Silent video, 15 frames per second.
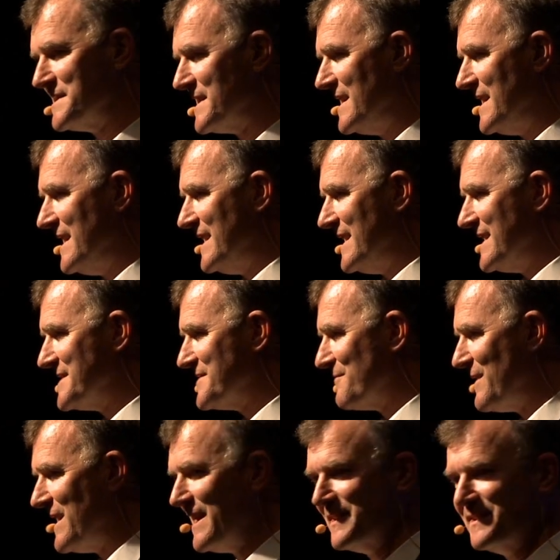is
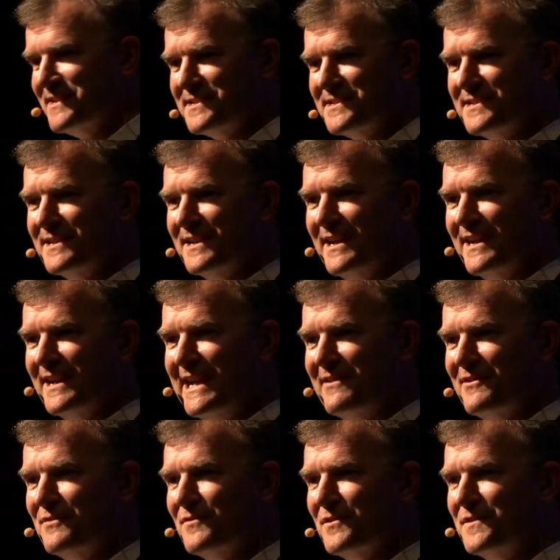around this
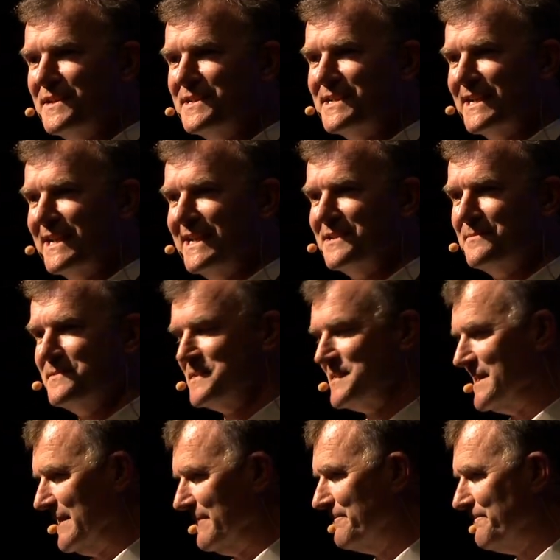area of authentic
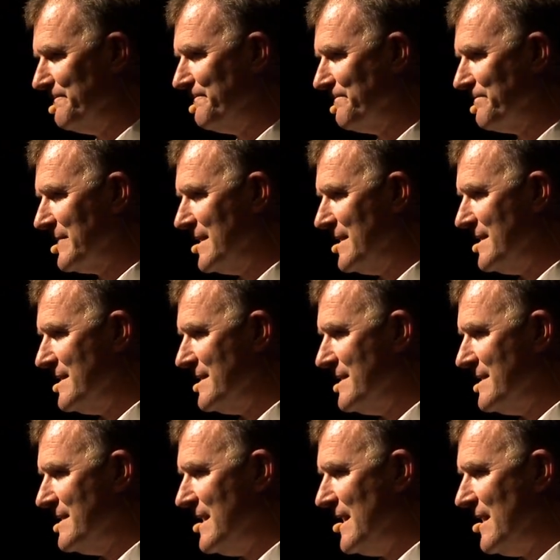intimacy.
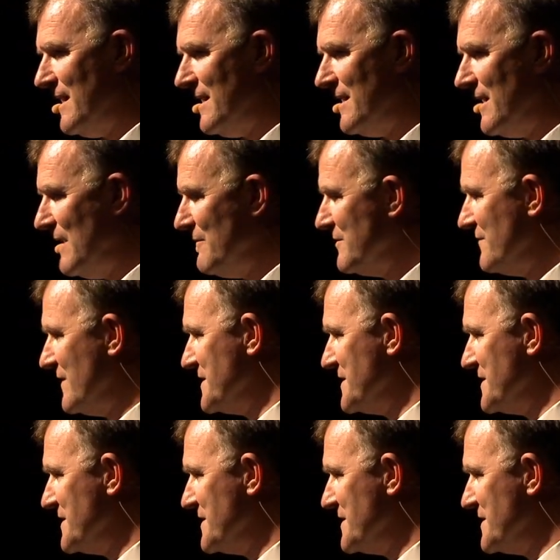And I would